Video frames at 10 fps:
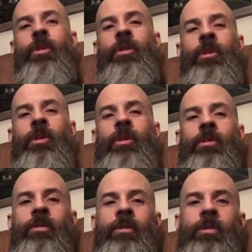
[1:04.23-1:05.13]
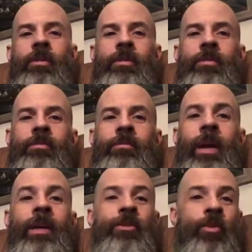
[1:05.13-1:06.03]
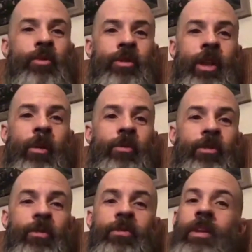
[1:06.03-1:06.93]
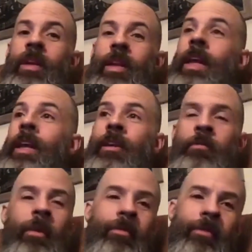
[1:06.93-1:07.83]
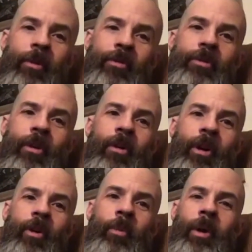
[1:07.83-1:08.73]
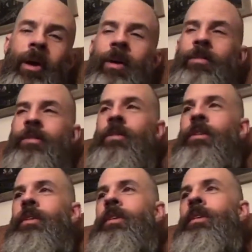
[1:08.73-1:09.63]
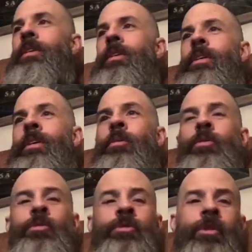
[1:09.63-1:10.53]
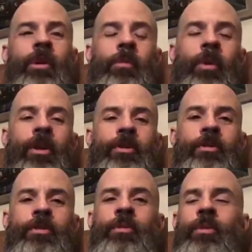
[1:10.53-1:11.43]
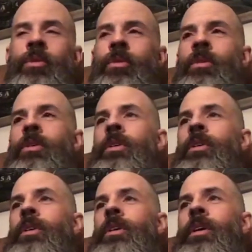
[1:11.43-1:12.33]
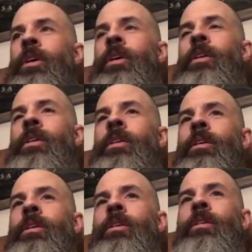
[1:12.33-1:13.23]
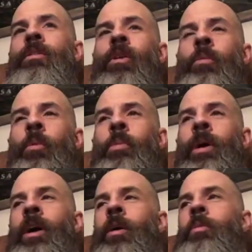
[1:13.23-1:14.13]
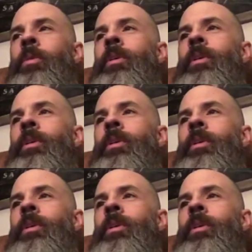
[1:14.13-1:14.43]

the, the the main tools that I was using at the end of my first audio pass, uh, which was the compression tool and the CrumplePop